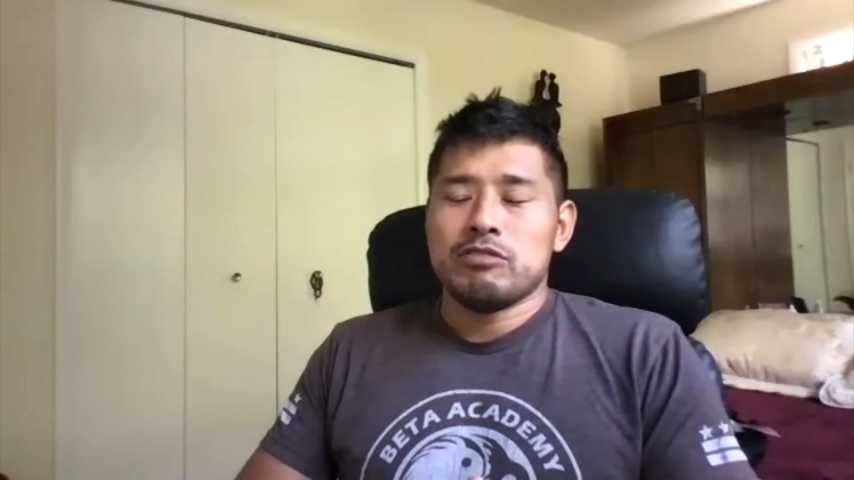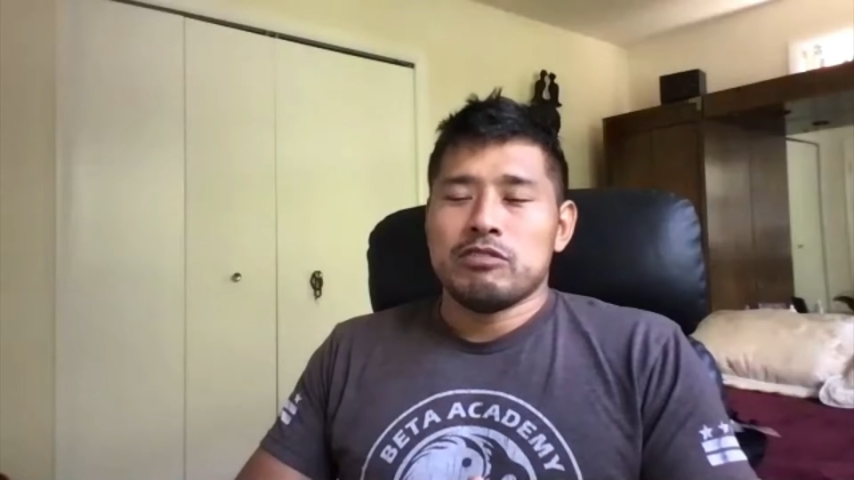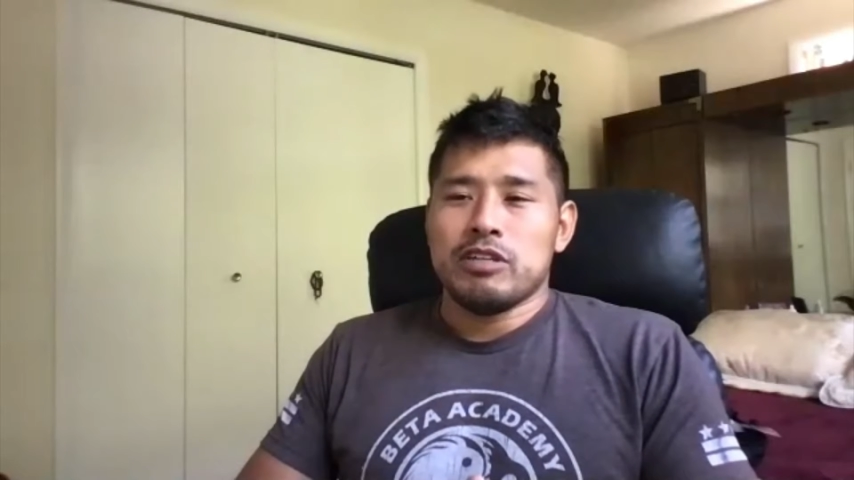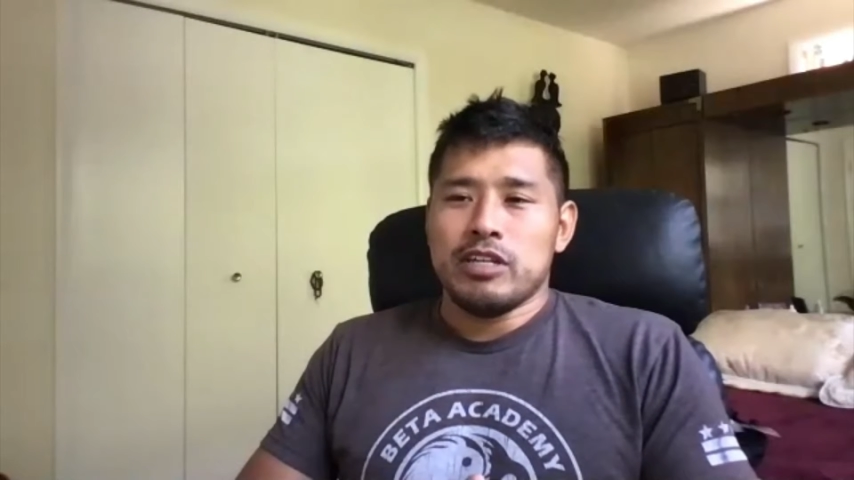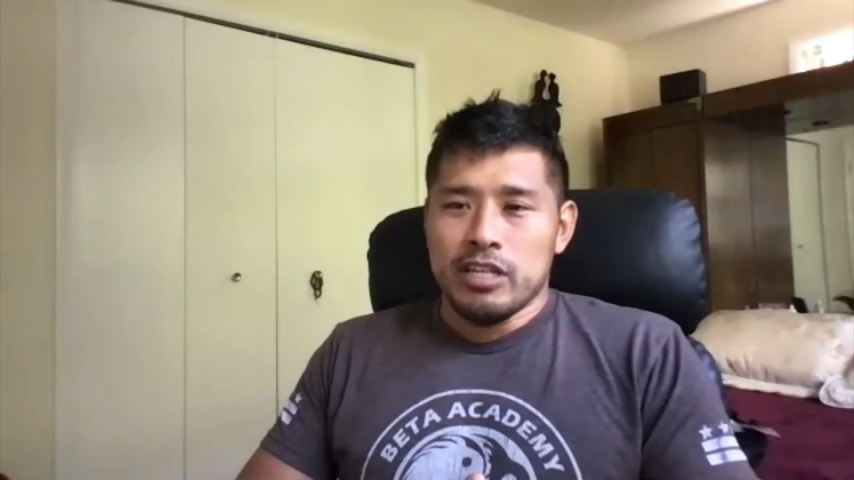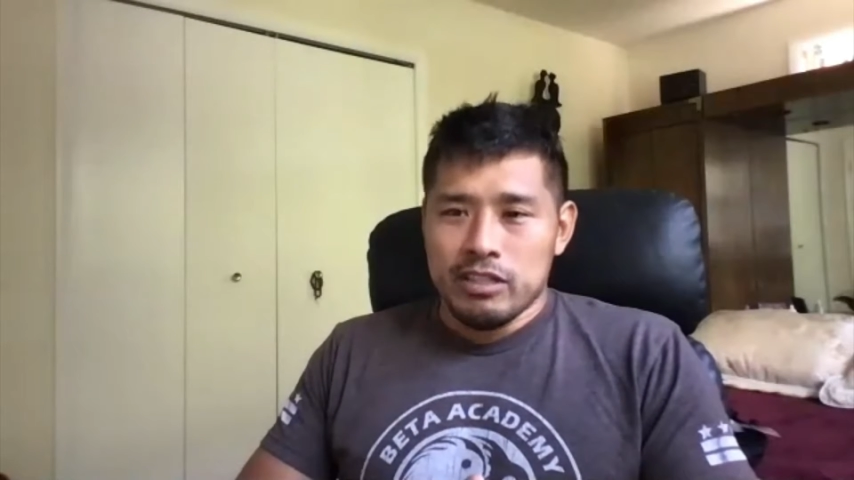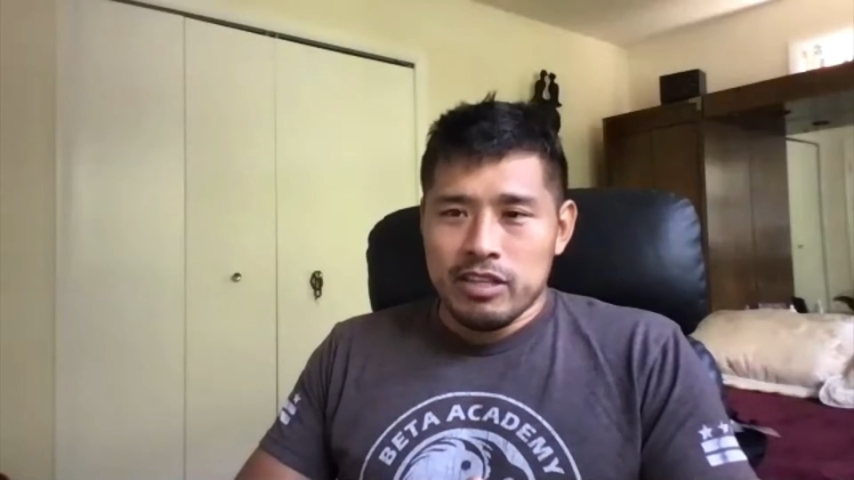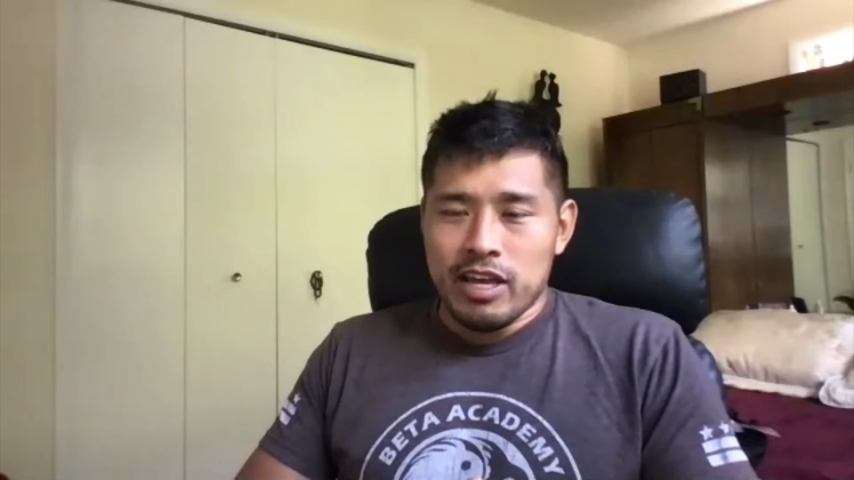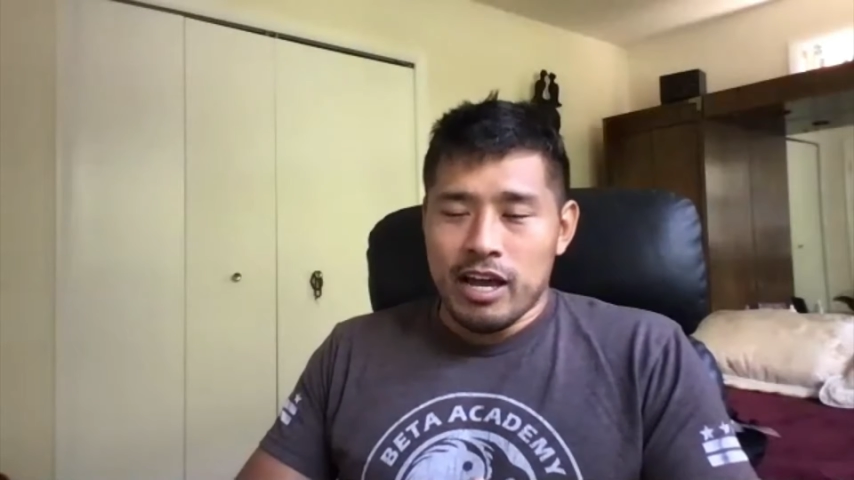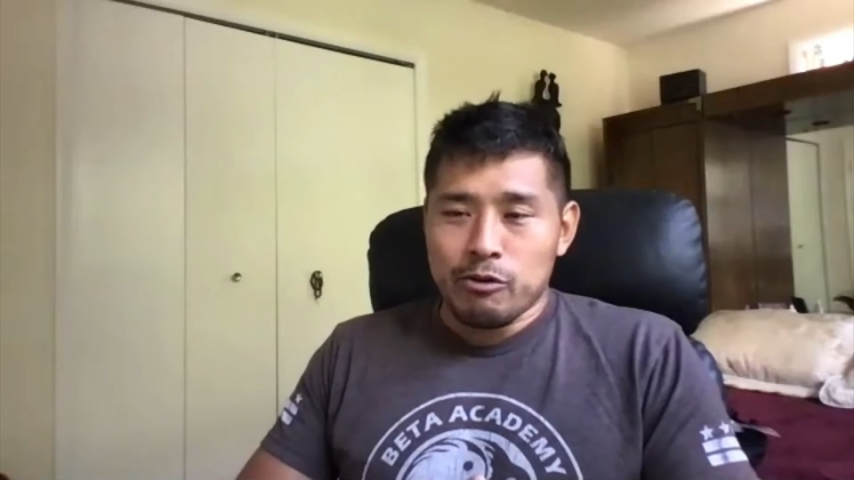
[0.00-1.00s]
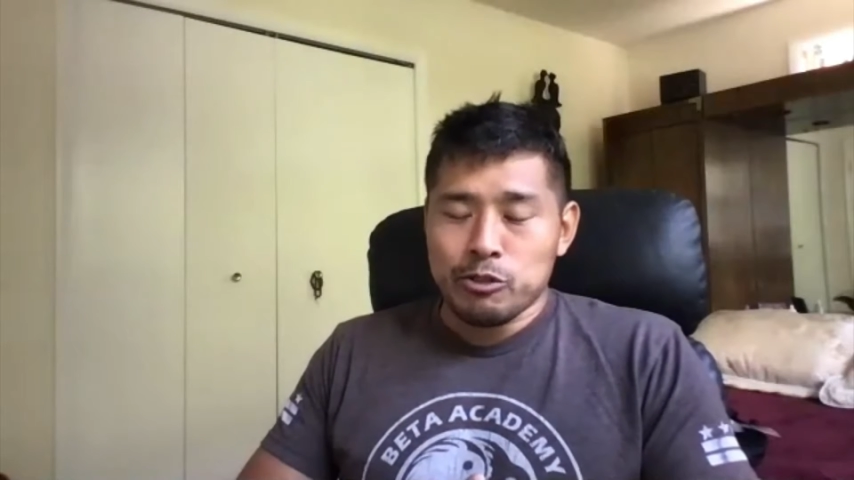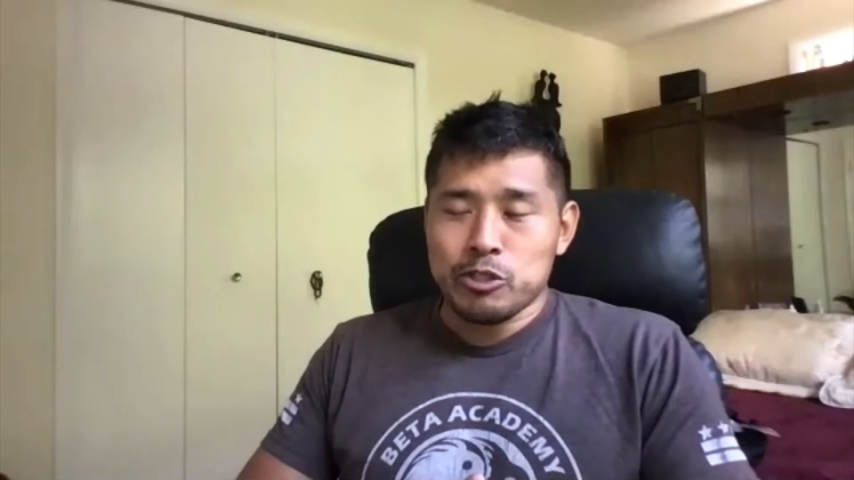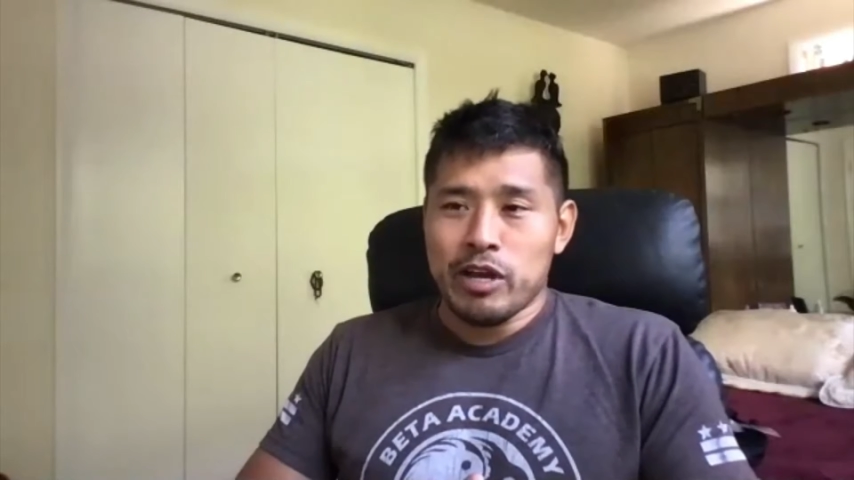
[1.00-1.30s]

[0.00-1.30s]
in the House,